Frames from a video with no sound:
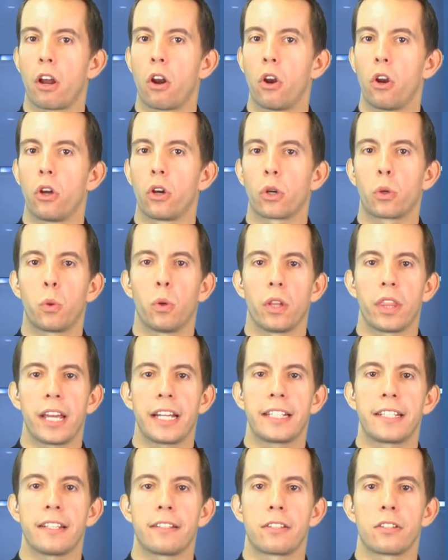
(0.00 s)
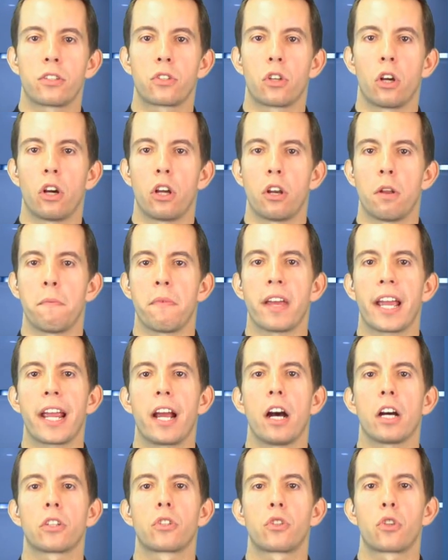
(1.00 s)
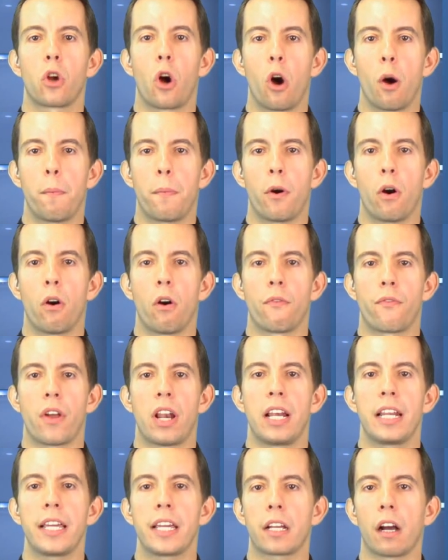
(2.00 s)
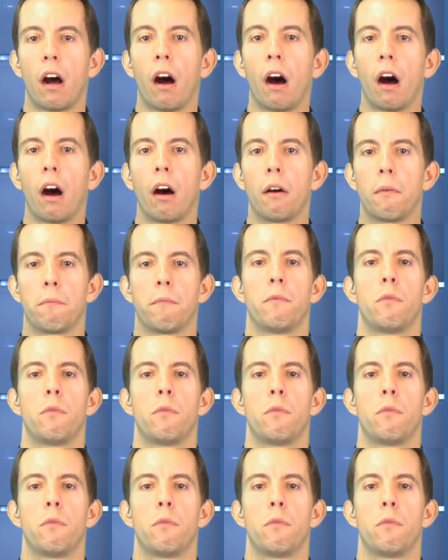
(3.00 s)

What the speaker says: Look what they did to Tottenham. They are top of Ligue 1